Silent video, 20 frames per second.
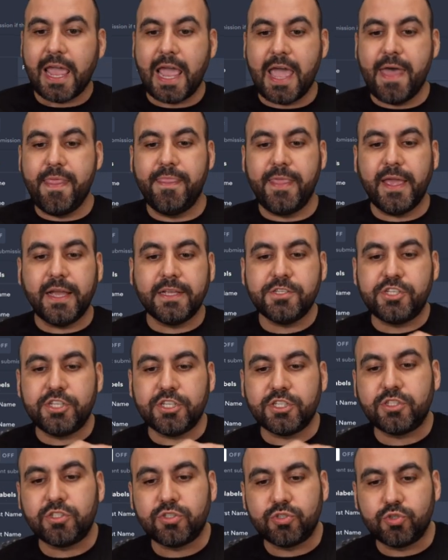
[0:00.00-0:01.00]
and then
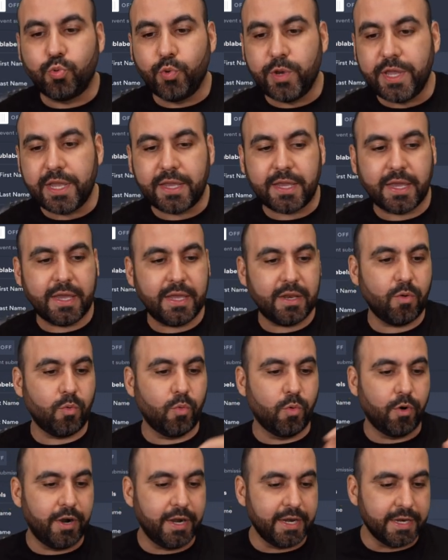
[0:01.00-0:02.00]
just tweak it
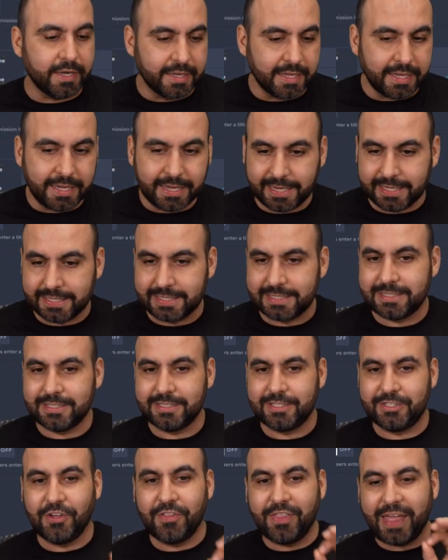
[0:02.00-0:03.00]
where it needs.
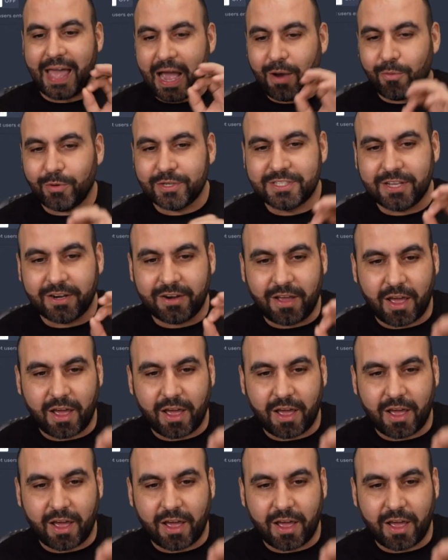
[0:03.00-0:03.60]
So that was done